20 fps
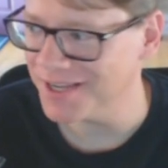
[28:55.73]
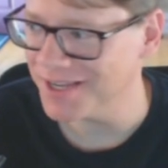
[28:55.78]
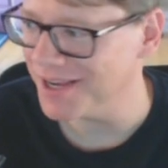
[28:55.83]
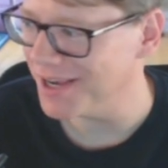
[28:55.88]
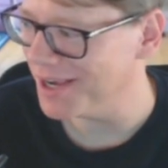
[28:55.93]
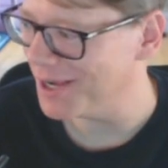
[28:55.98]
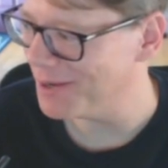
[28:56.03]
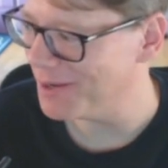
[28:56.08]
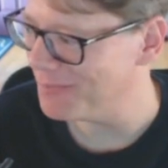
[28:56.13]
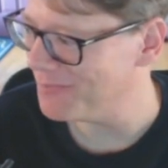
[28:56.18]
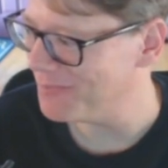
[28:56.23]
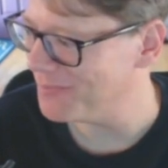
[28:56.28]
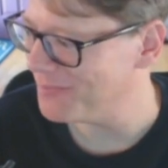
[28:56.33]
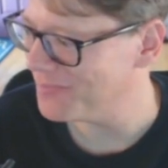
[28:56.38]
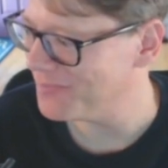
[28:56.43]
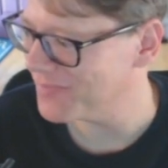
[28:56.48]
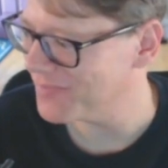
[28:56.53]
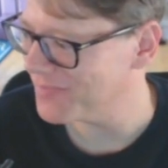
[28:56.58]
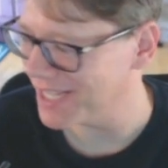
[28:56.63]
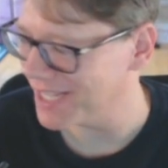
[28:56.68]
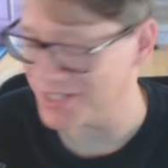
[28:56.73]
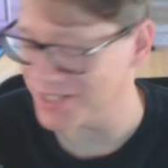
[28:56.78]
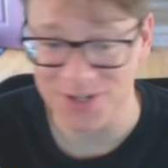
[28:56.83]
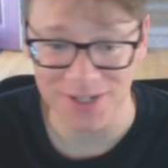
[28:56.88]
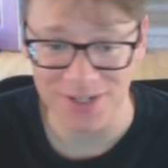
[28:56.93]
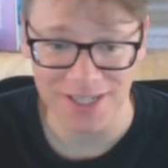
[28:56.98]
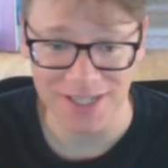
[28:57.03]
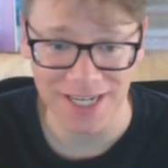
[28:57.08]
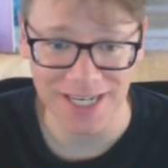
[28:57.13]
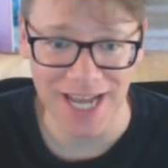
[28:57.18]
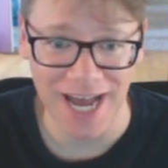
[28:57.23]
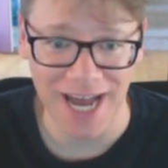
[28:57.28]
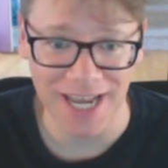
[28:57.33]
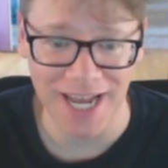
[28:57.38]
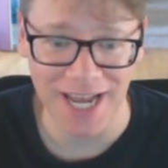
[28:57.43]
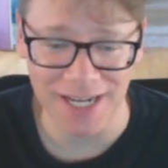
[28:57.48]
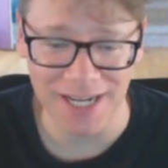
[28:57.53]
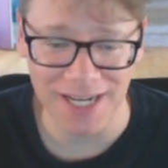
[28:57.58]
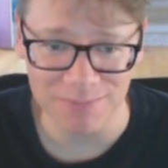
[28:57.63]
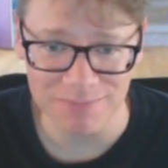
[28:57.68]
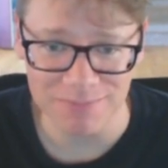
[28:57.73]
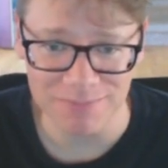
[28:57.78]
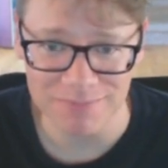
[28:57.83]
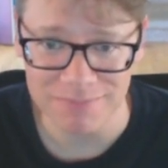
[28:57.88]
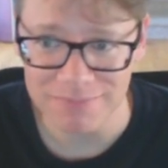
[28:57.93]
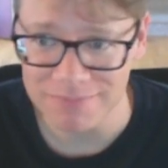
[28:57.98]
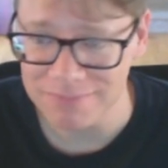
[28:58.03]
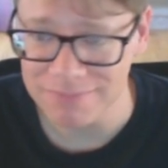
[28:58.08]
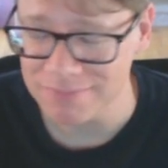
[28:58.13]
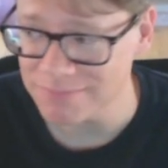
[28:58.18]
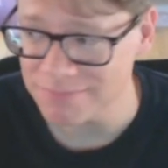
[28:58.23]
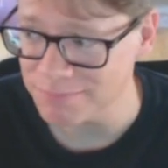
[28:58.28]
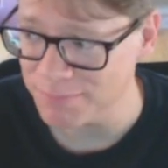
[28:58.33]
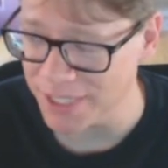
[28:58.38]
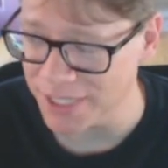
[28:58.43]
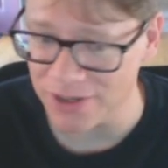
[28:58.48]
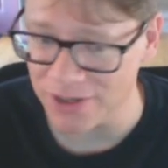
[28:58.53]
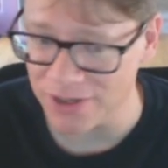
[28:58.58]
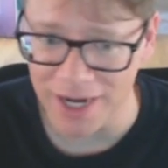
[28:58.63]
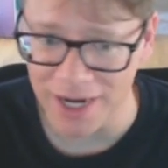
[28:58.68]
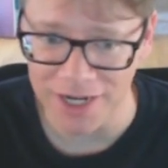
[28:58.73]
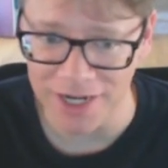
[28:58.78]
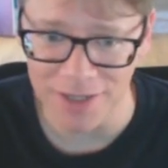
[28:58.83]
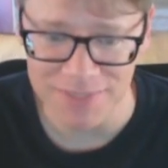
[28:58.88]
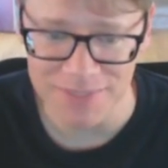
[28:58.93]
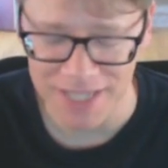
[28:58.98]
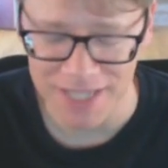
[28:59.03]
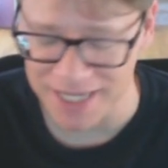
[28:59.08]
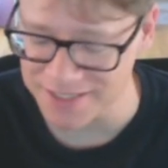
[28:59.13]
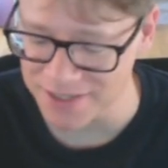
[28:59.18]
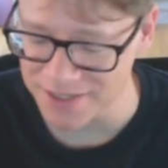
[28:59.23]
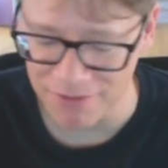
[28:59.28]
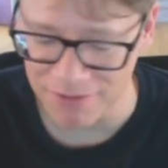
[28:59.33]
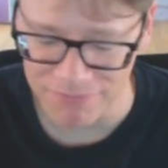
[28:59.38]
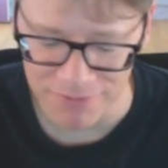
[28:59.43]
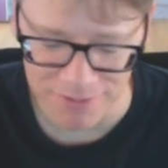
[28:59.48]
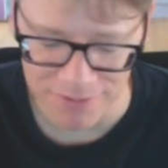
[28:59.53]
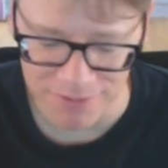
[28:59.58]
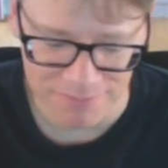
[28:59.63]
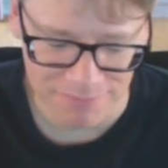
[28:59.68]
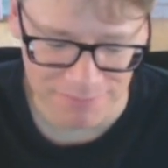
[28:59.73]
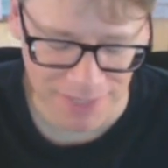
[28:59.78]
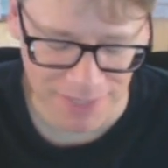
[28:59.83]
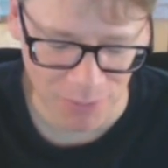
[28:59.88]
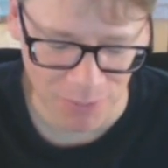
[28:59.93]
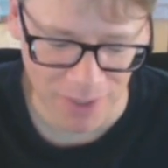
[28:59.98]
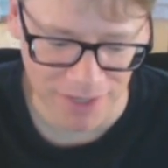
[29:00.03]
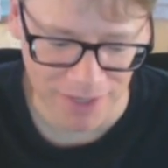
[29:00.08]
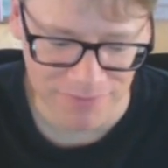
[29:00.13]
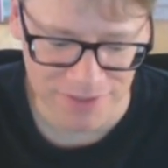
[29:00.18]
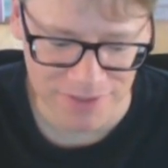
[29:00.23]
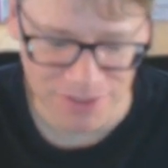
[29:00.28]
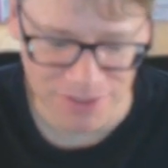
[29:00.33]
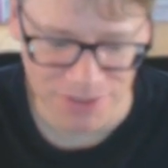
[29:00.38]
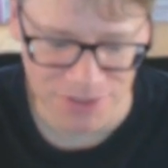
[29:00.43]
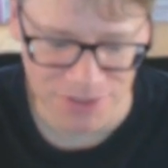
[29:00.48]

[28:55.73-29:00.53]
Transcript: Um, yeah. And certainly not on bigger items. That's all for my wife to do.